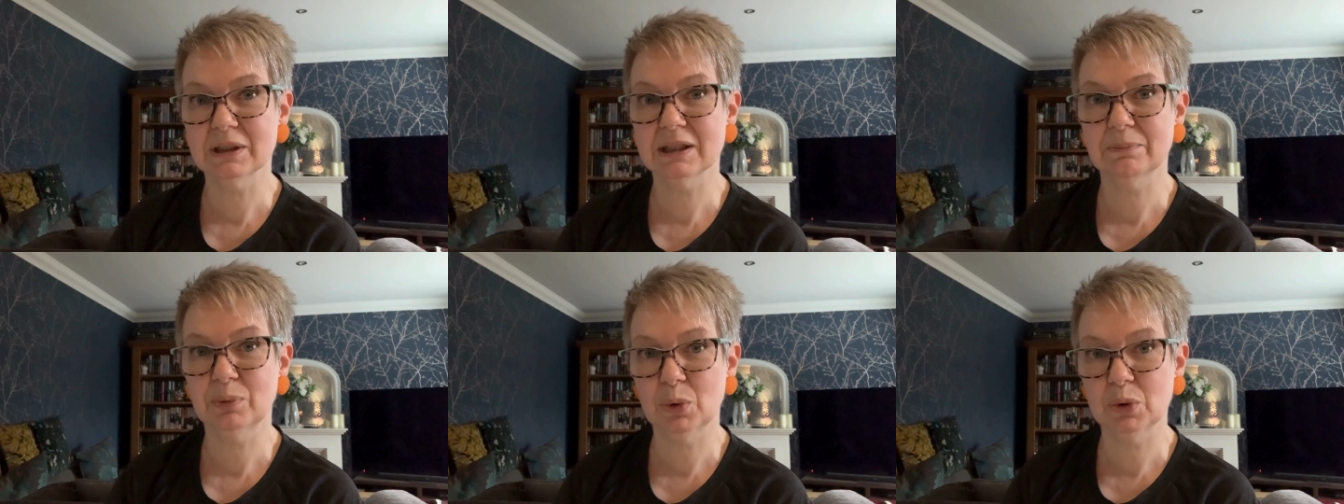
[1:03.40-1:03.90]

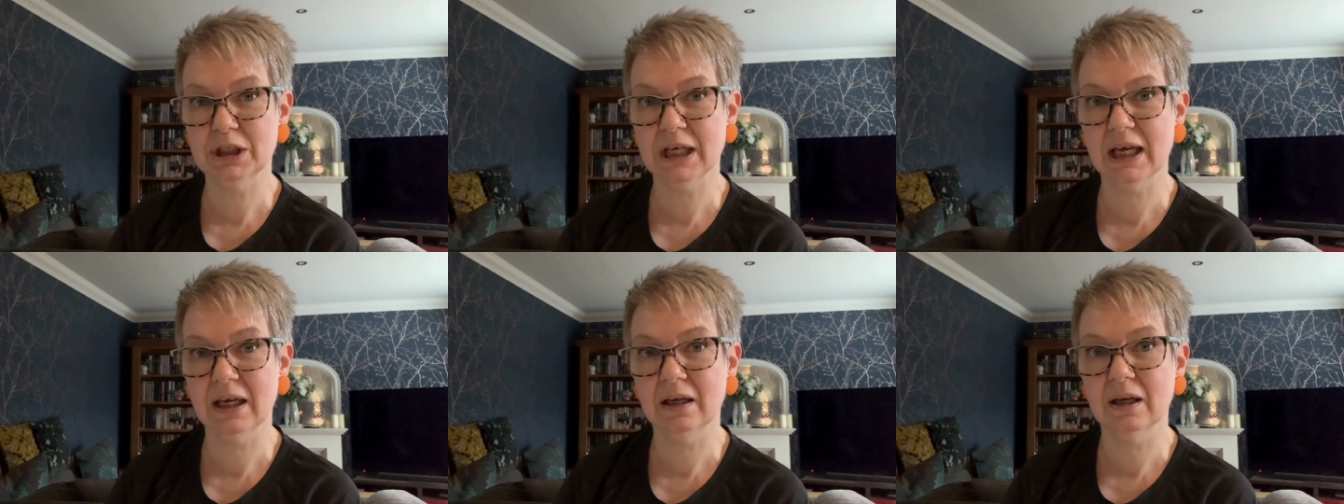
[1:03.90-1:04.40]

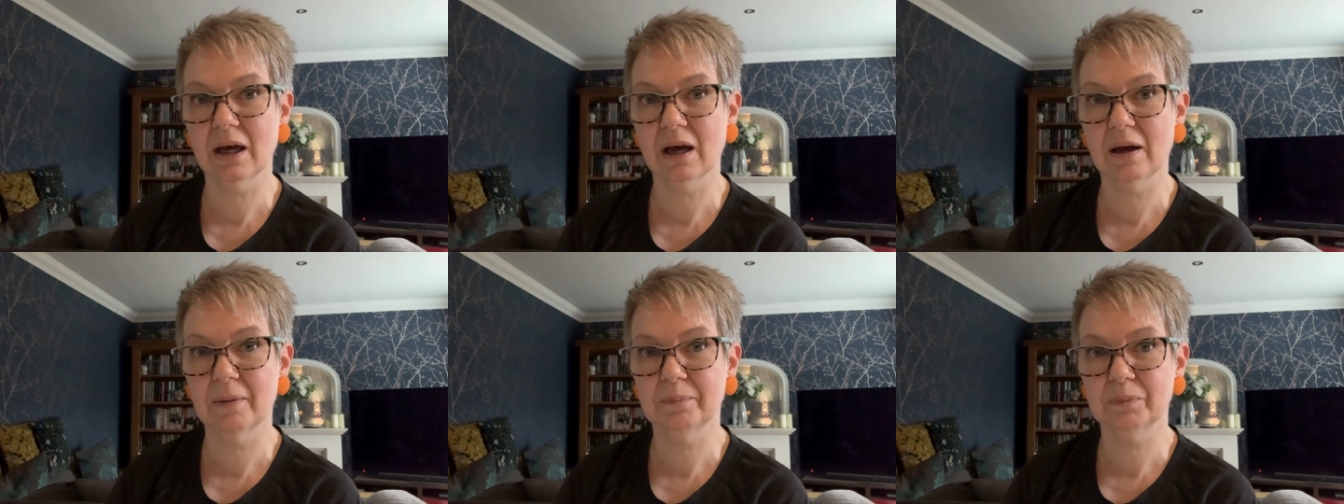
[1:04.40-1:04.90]
supporting
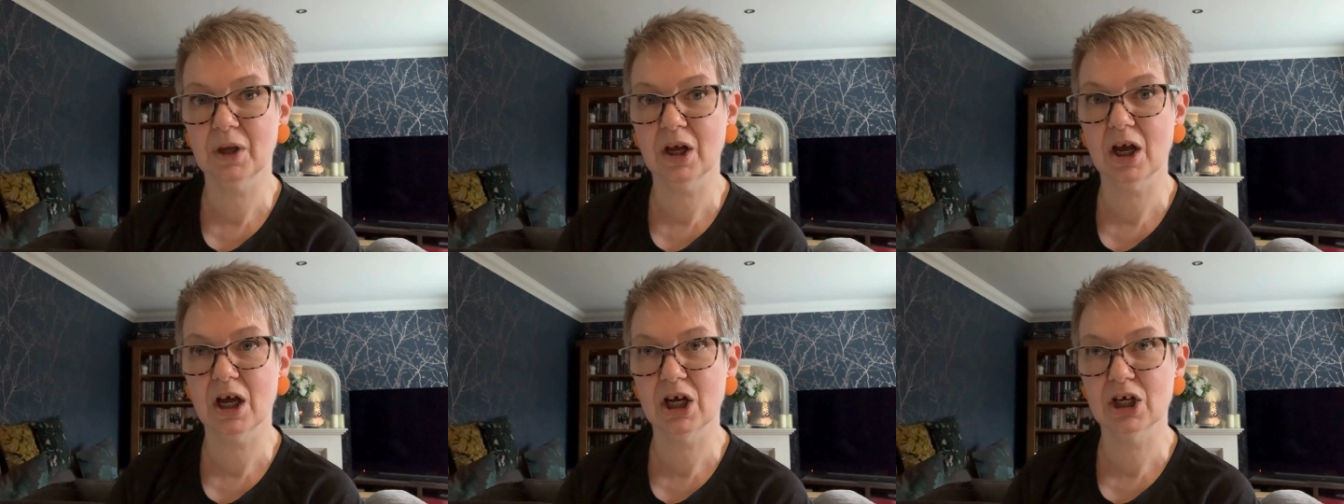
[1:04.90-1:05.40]

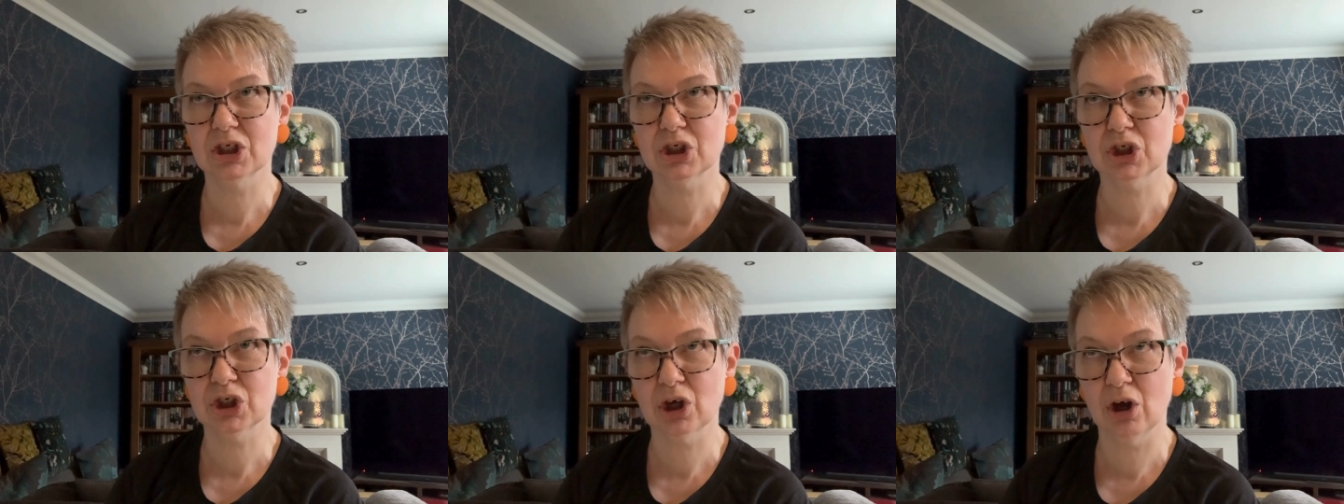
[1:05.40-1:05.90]
a
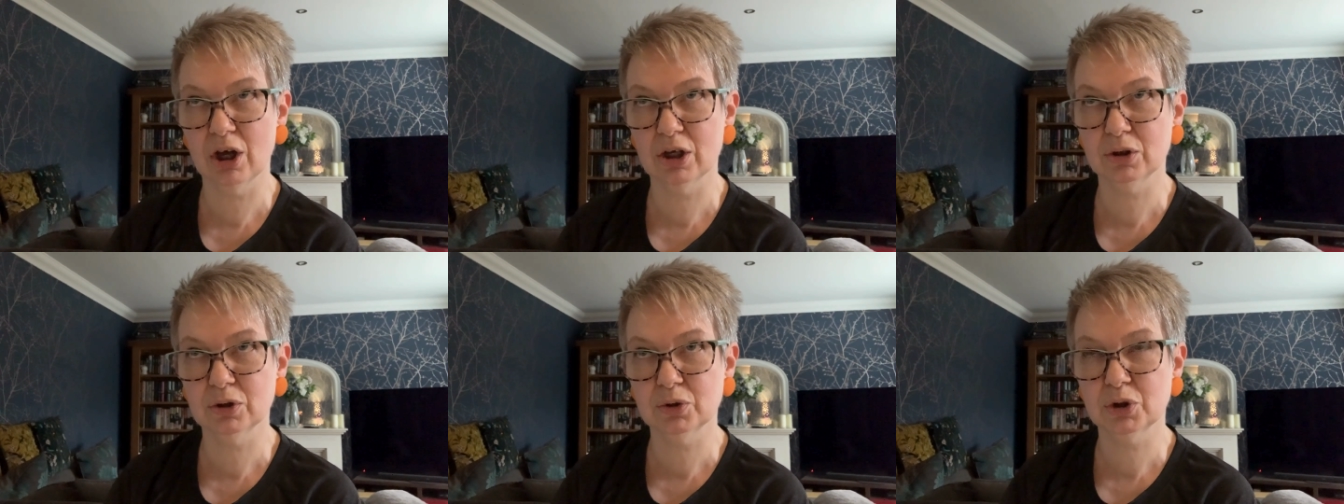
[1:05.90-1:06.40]

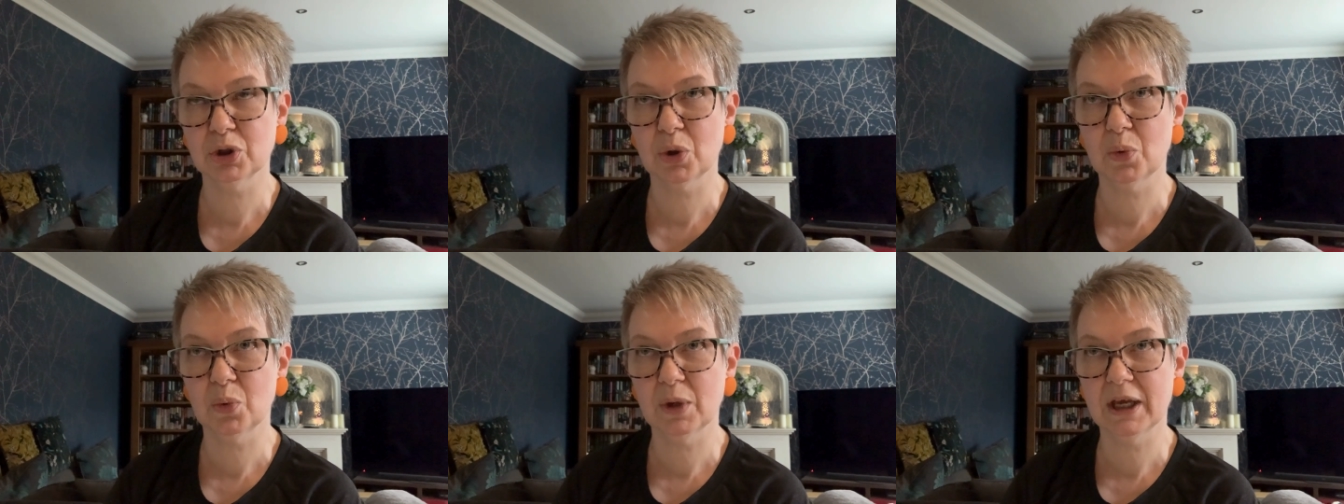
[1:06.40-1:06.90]
child
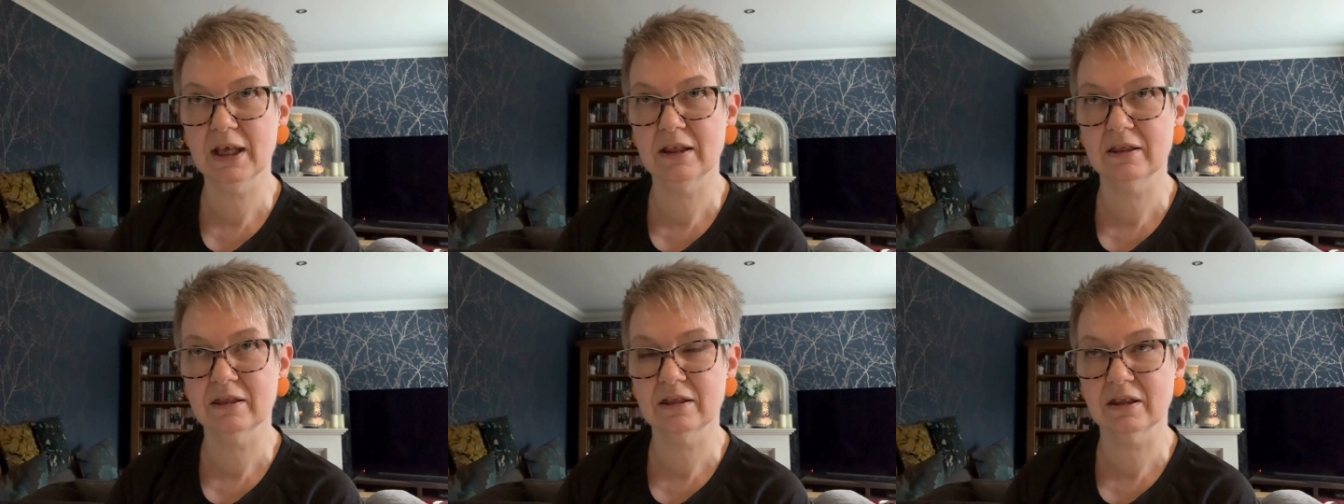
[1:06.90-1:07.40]

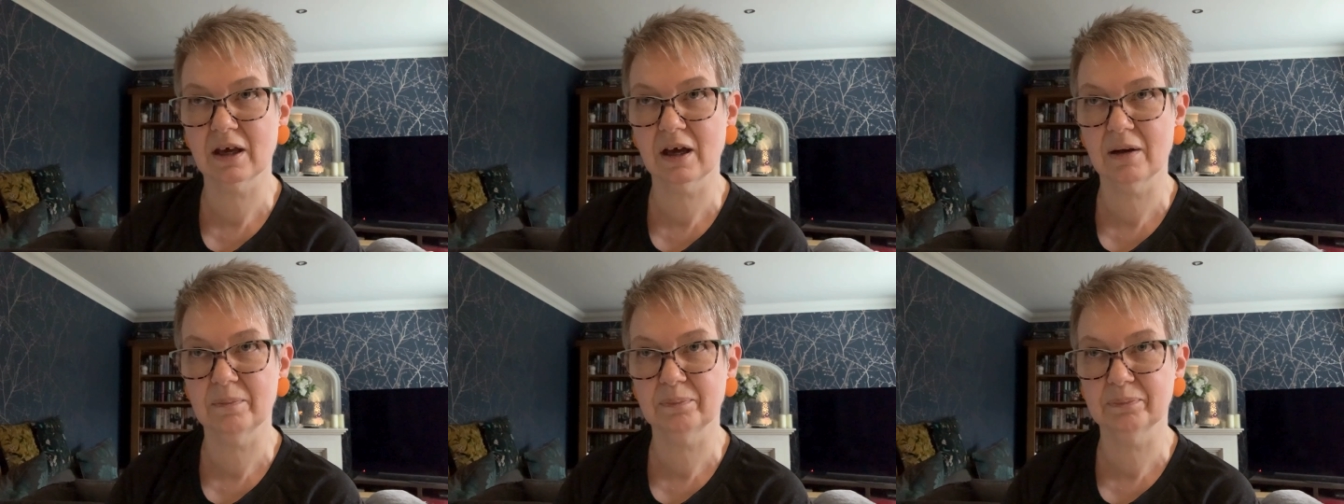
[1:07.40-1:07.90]
with
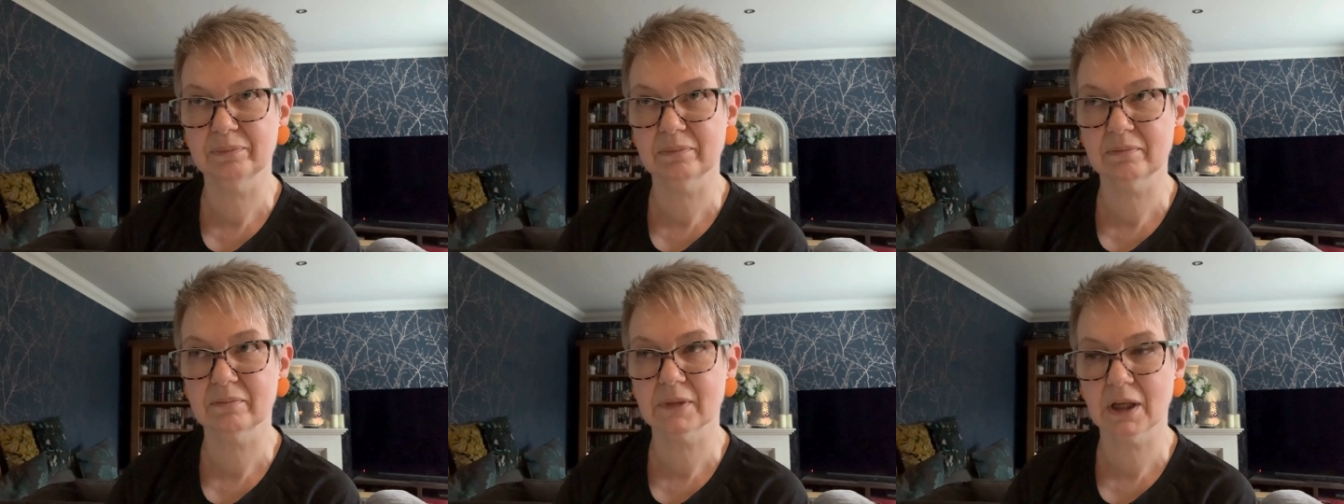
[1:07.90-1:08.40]
a
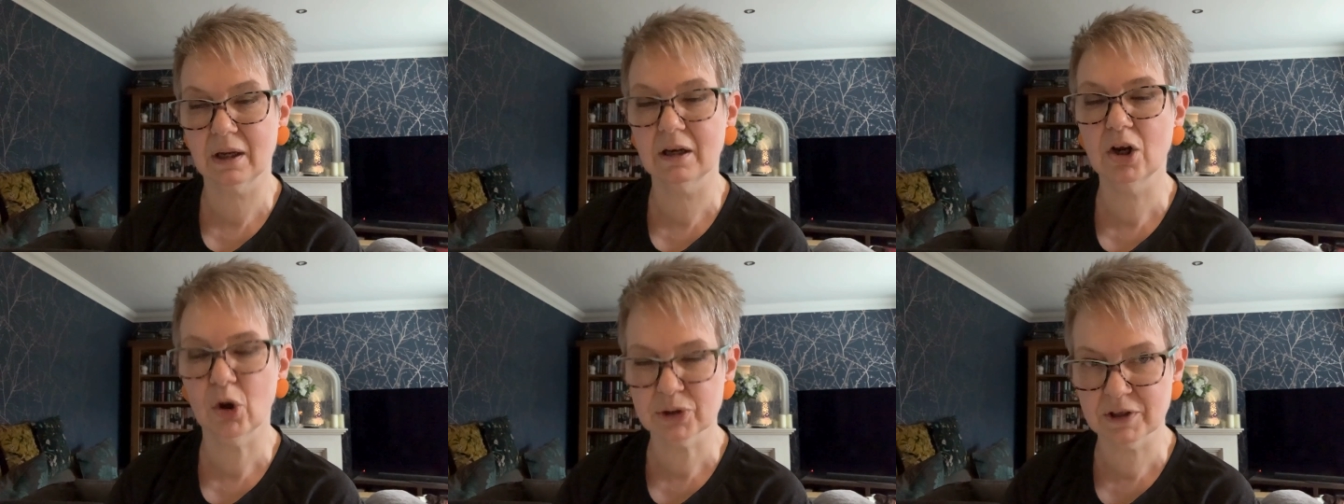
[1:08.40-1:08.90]

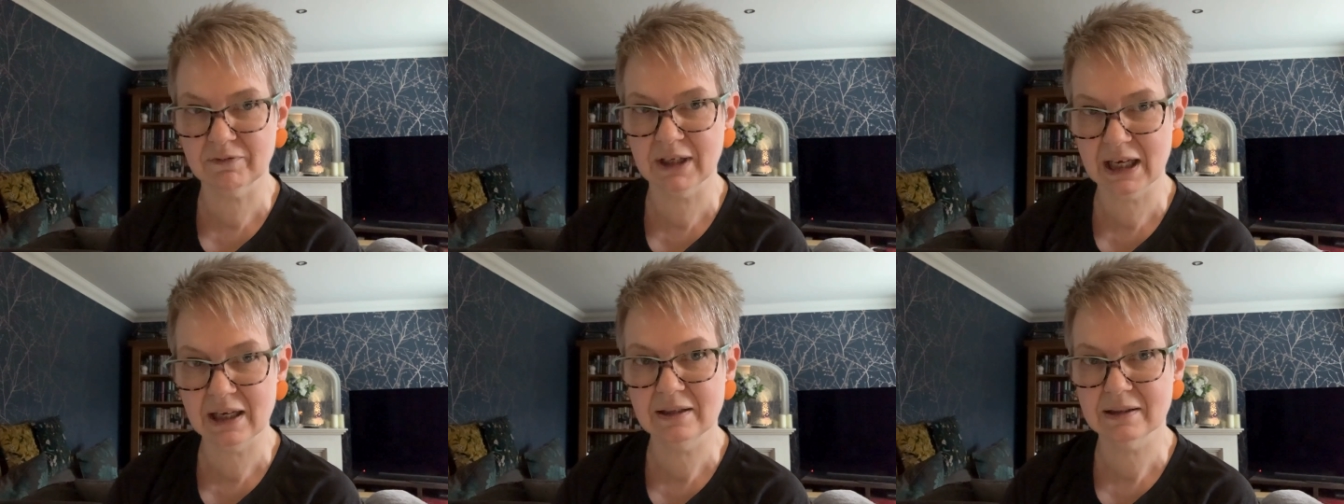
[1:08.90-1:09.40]
lot of
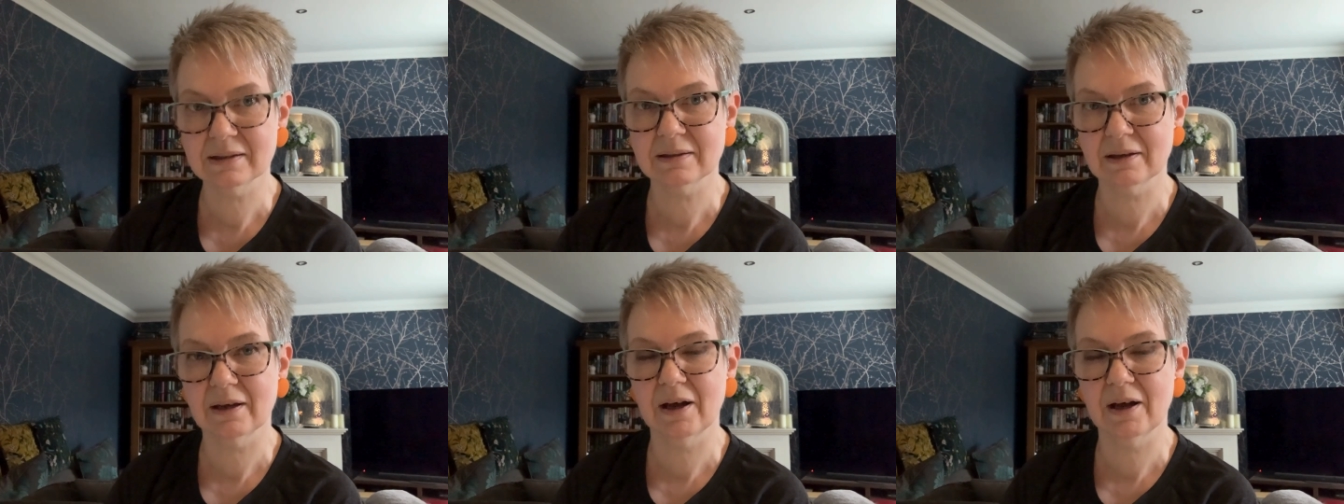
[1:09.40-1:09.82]
needs.